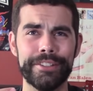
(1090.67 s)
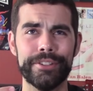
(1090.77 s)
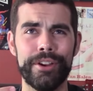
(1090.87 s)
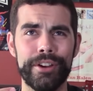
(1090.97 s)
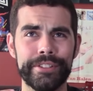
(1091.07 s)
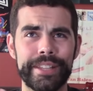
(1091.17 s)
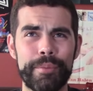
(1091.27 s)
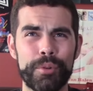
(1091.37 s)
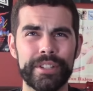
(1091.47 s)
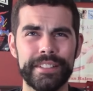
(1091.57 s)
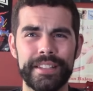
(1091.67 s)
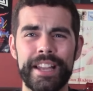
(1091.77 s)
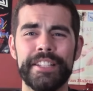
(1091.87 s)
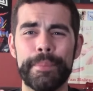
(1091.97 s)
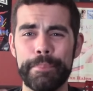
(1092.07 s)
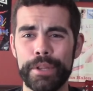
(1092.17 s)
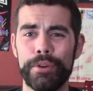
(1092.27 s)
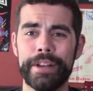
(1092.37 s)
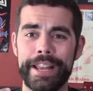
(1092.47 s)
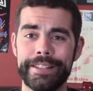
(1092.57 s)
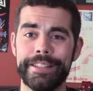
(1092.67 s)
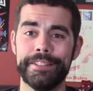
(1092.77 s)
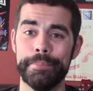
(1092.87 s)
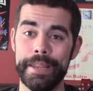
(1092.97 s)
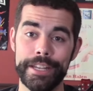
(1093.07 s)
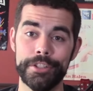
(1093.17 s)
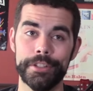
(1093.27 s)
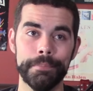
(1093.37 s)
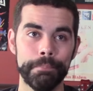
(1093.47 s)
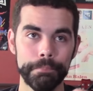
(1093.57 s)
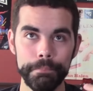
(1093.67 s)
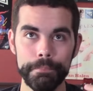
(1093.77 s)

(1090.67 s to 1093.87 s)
songs that were designed to build anticipation